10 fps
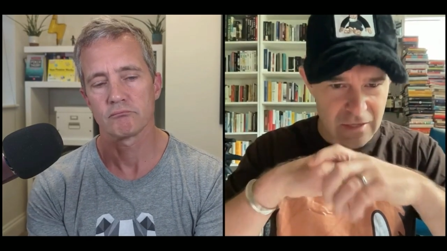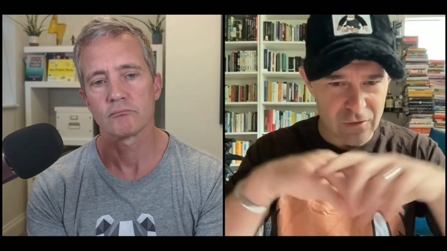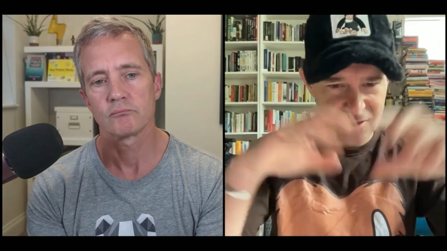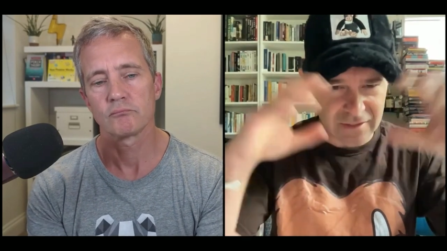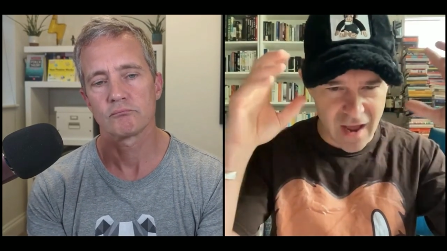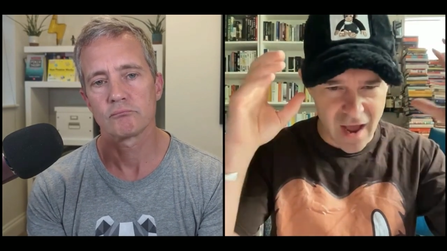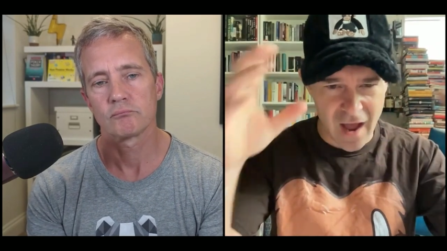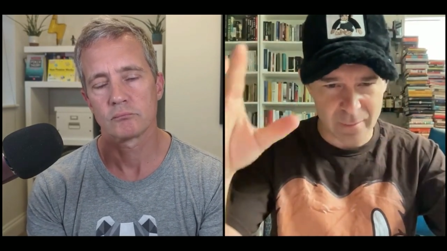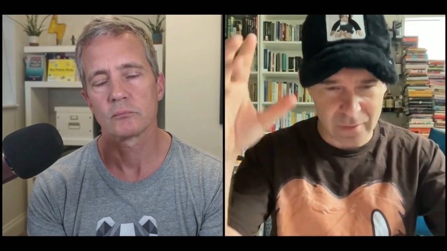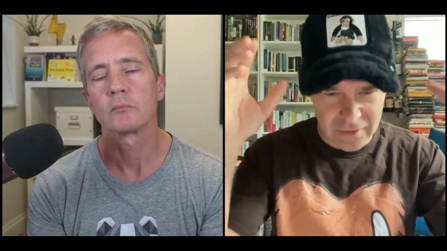Speaker 1: your
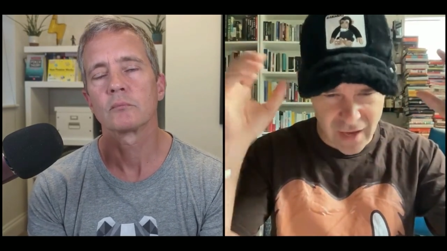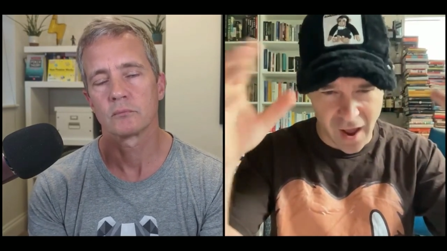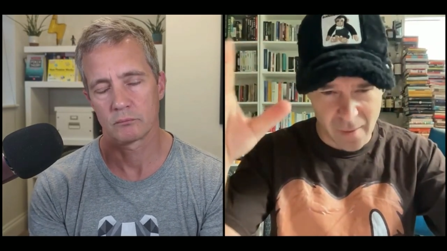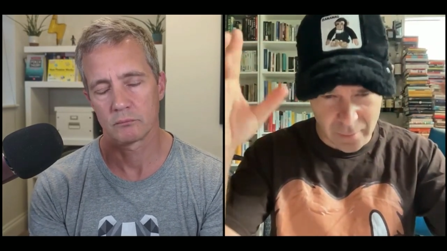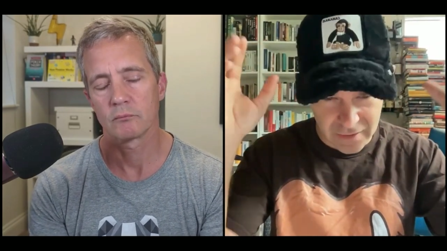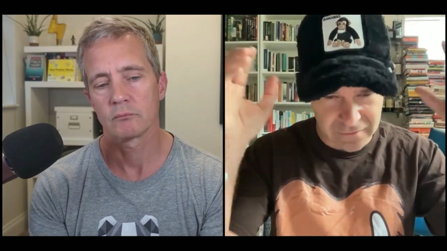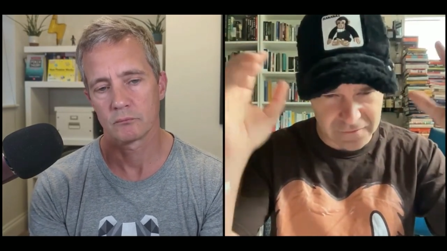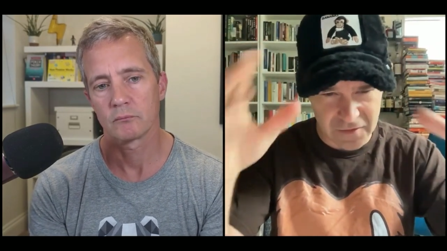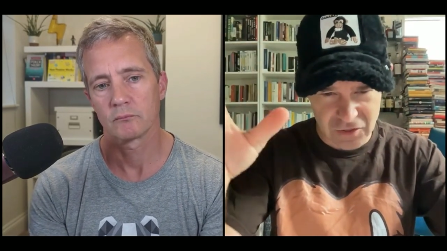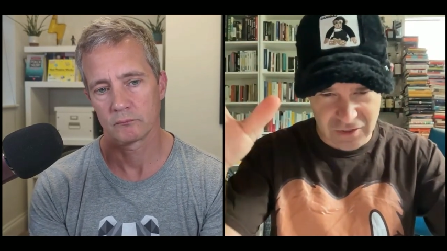top
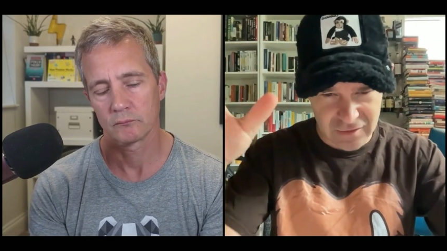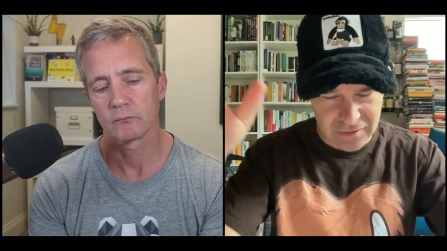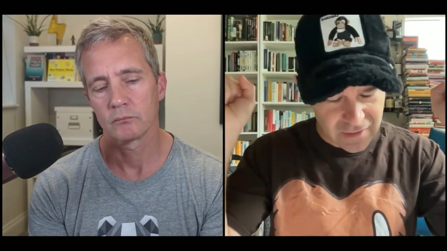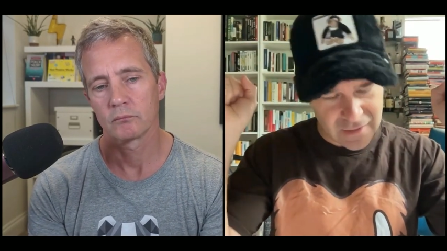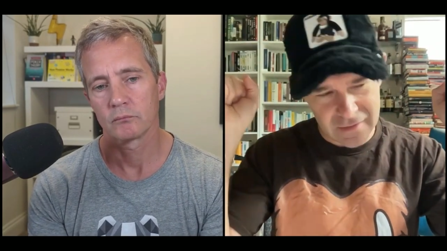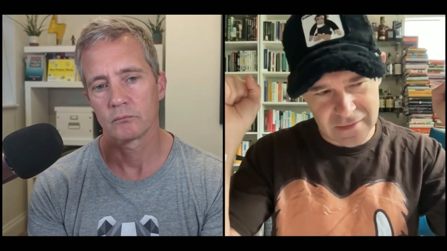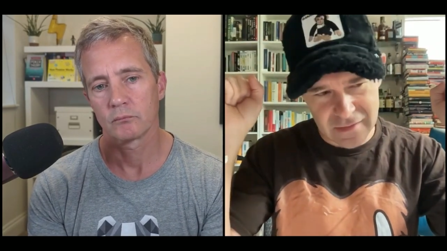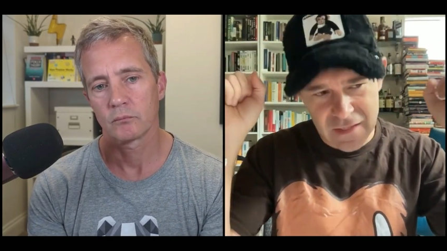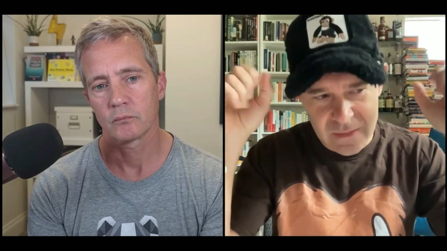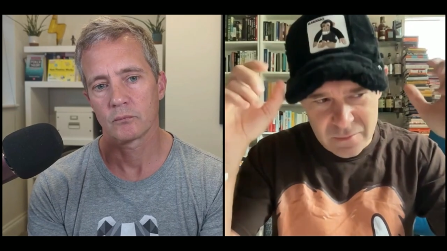conviction
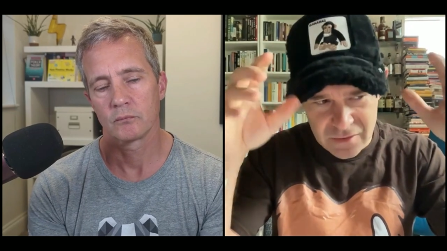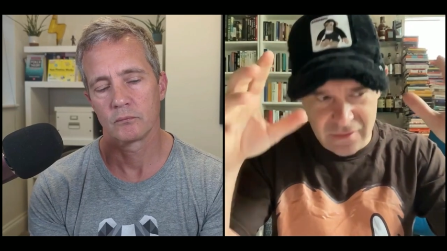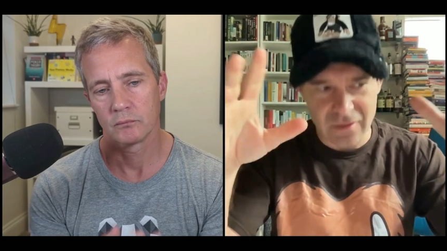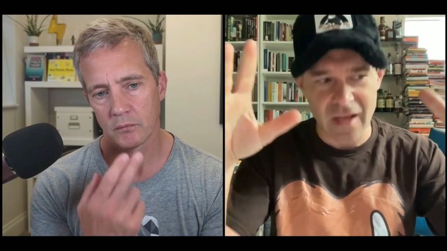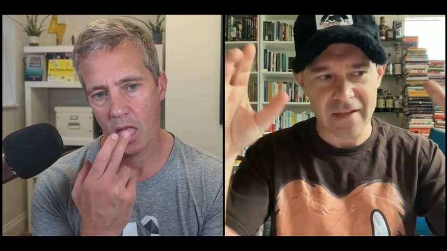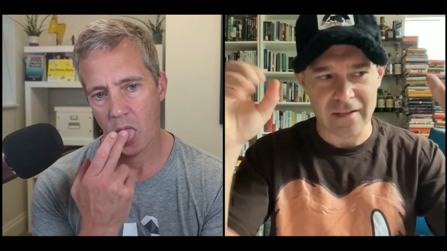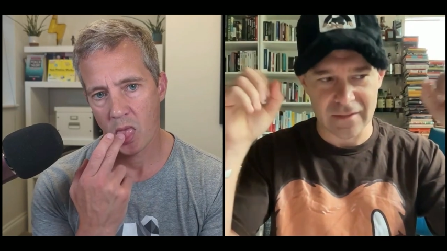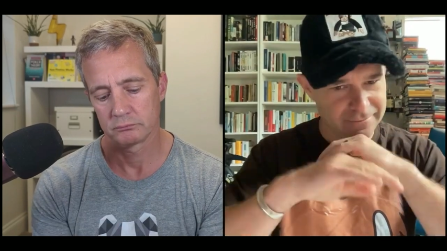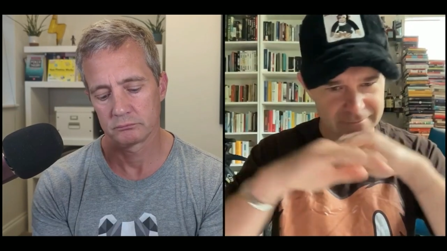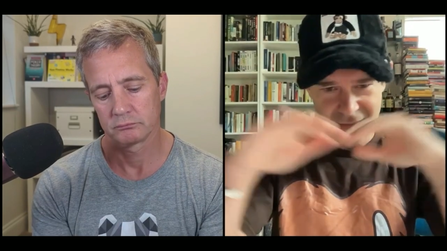seems like
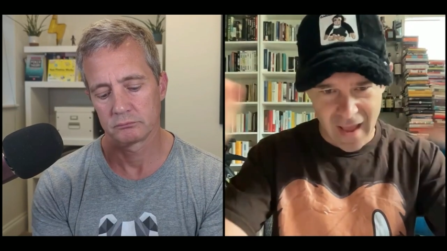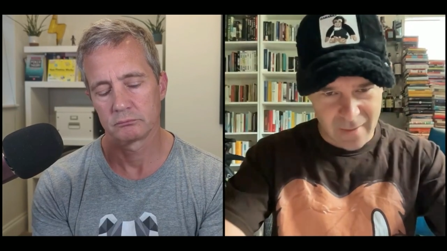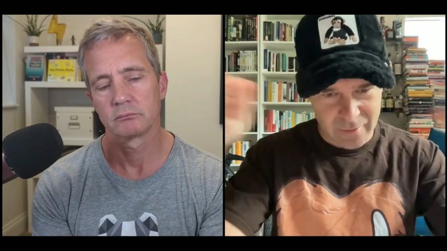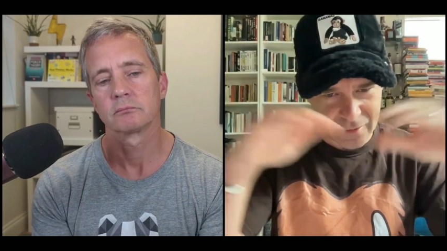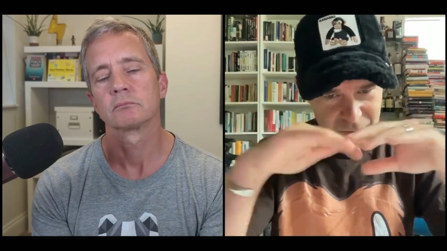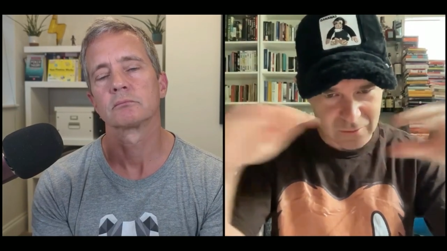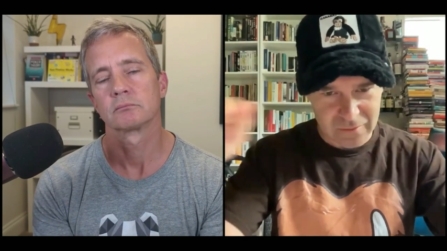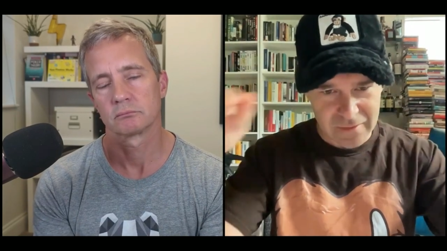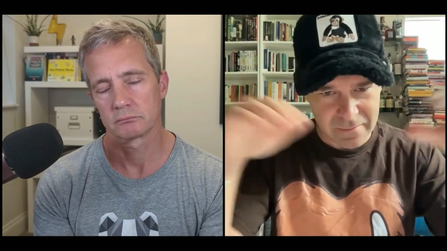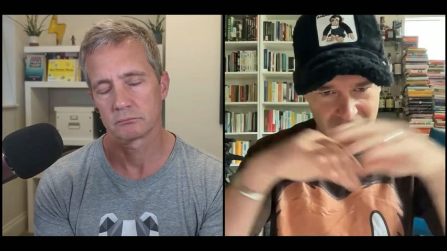absolutely
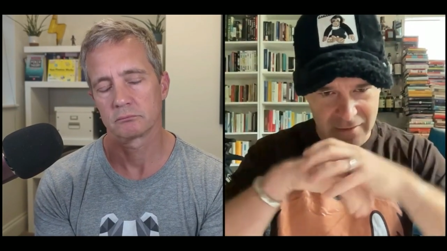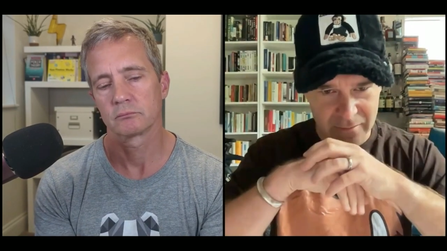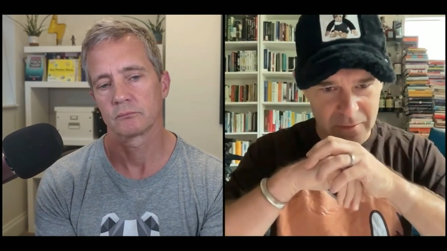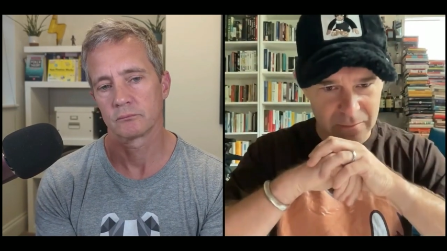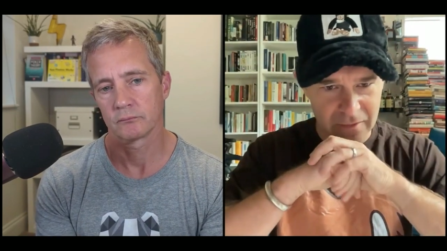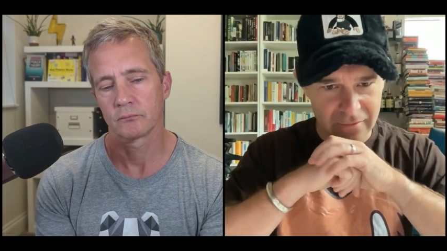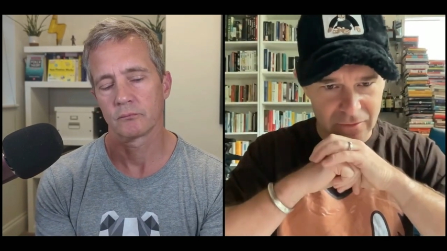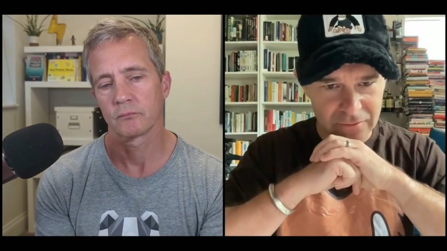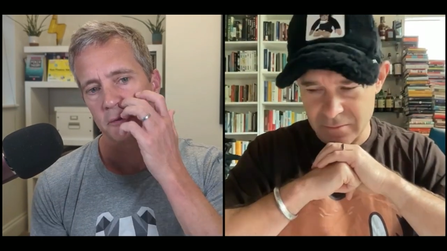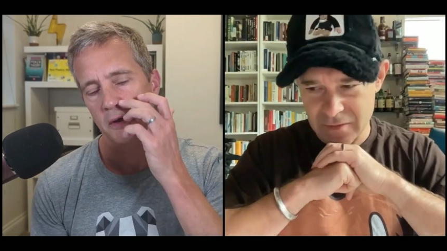maximum level.
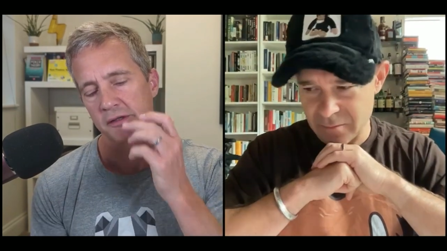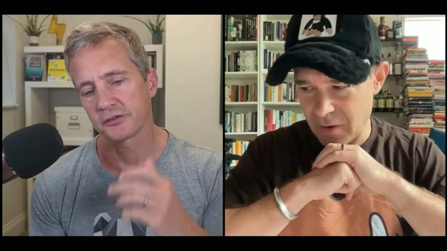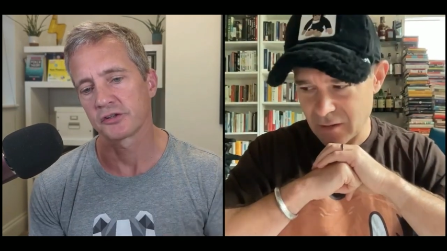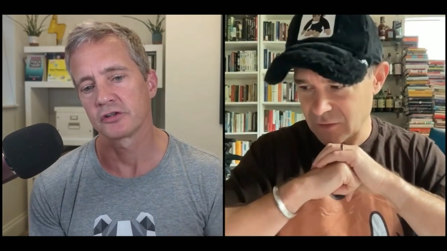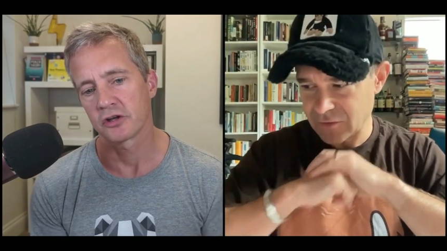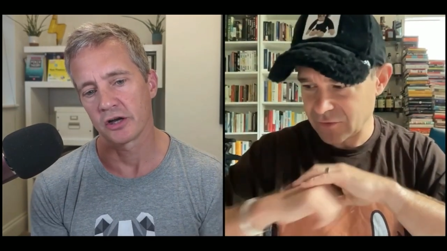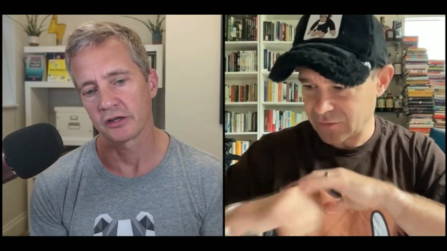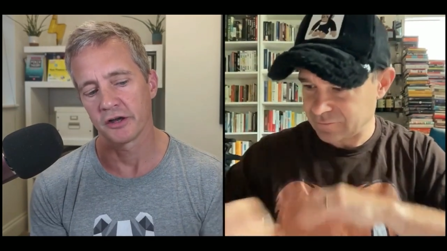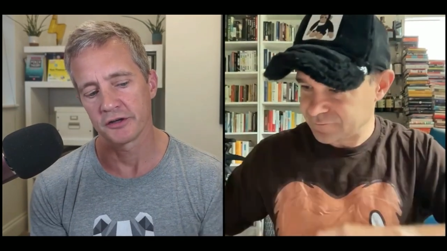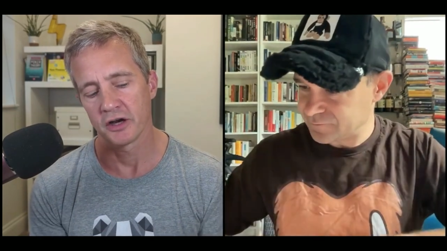
Speaker 2: I think that's a good
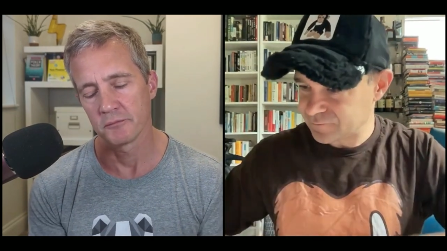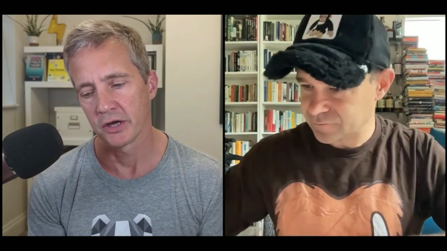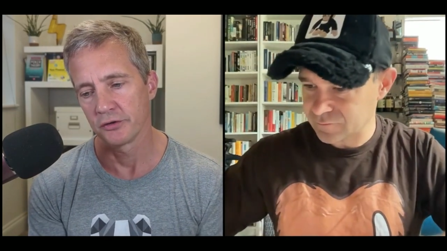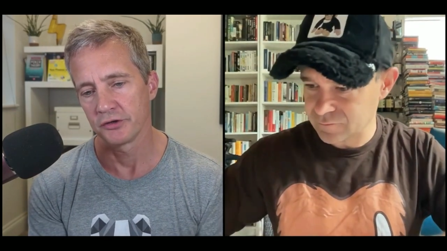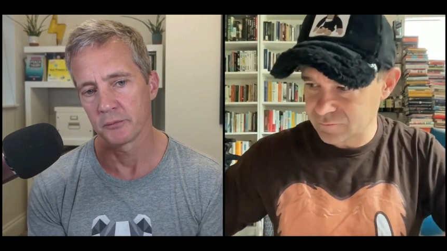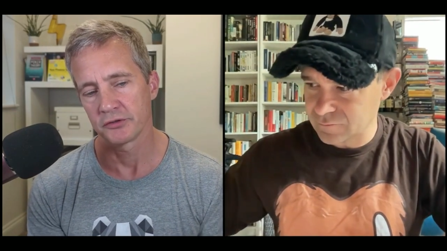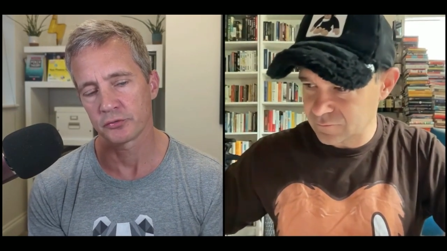guideline. On my own numbers,